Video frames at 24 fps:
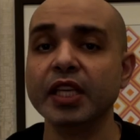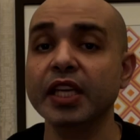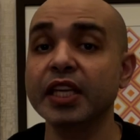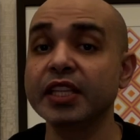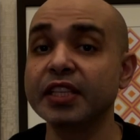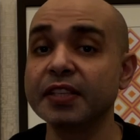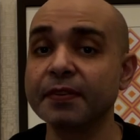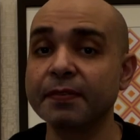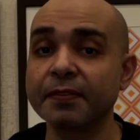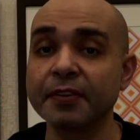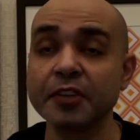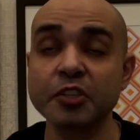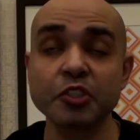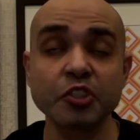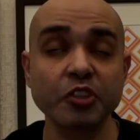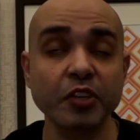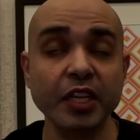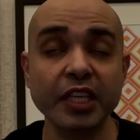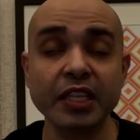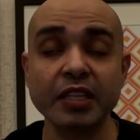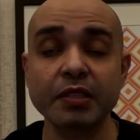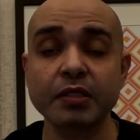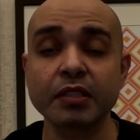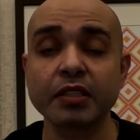It
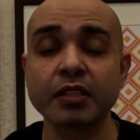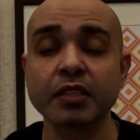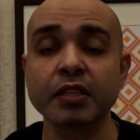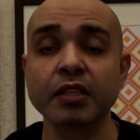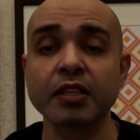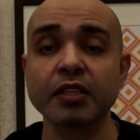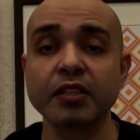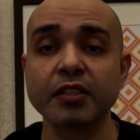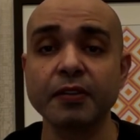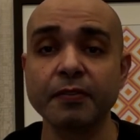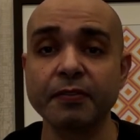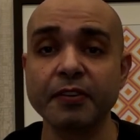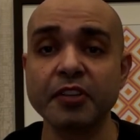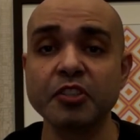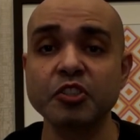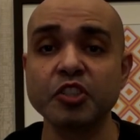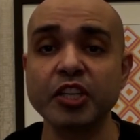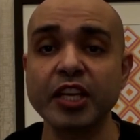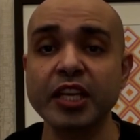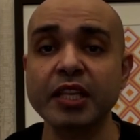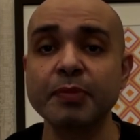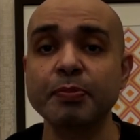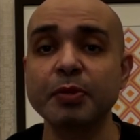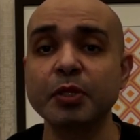differentiates,
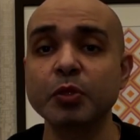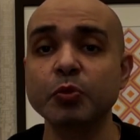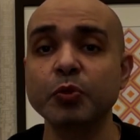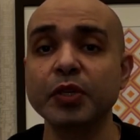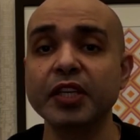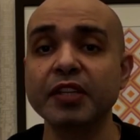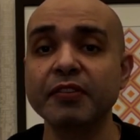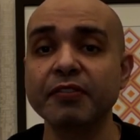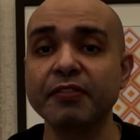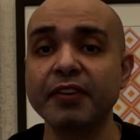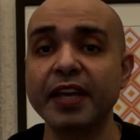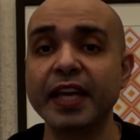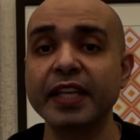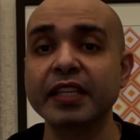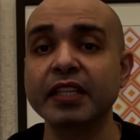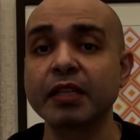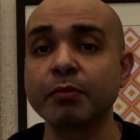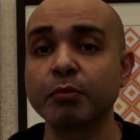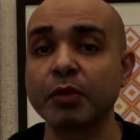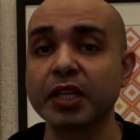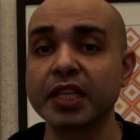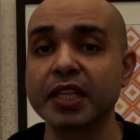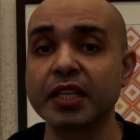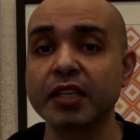differentiates between fat
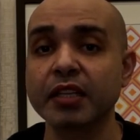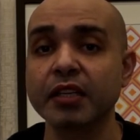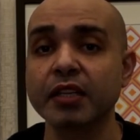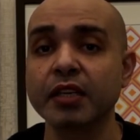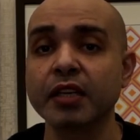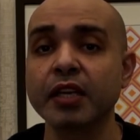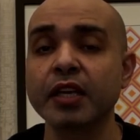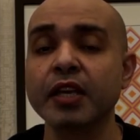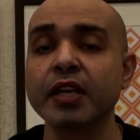and muscle.